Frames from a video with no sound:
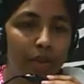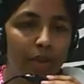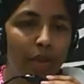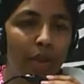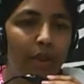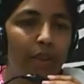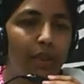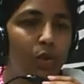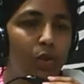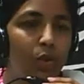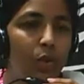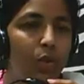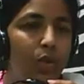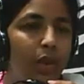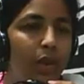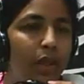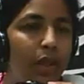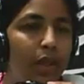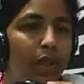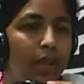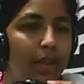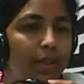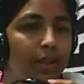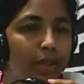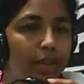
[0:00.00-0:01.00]
9 to
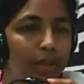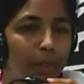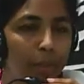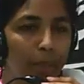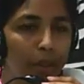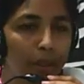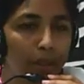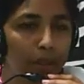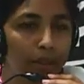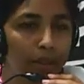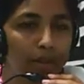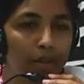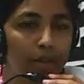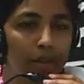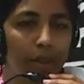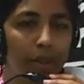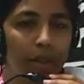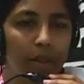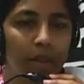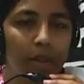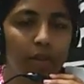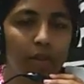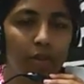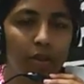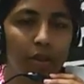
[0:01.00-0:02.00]
10 in pairs
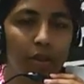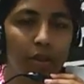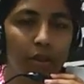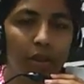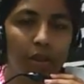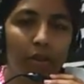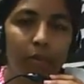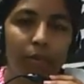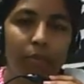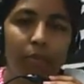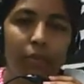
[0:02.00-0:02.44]
arranged in